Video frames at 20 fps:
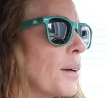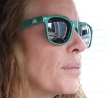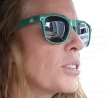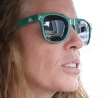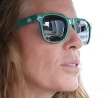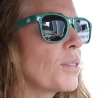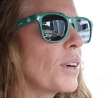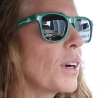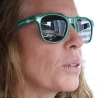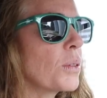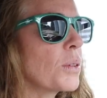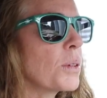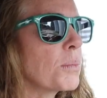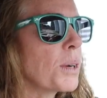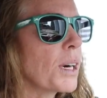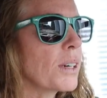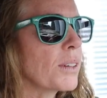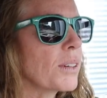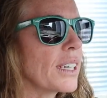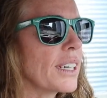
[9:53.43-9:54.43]
I'm just following
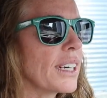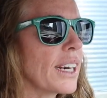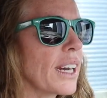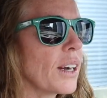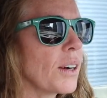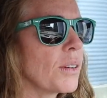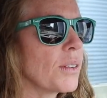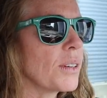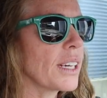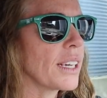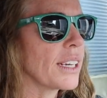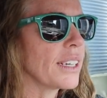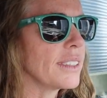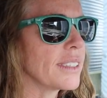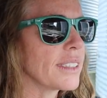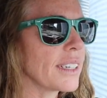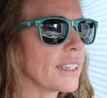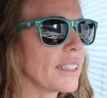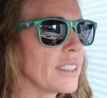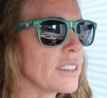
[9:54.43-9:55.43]
Mark right now,
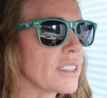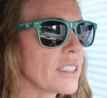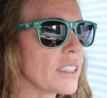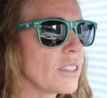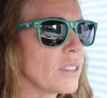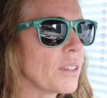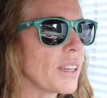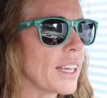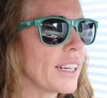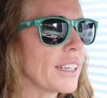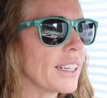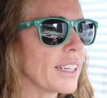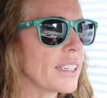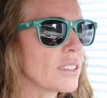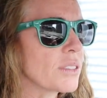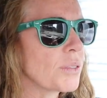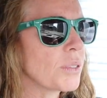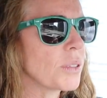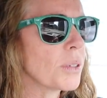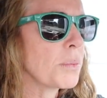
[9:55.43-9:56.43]
and he's gonna do the
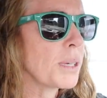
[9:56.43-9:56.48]
headlands for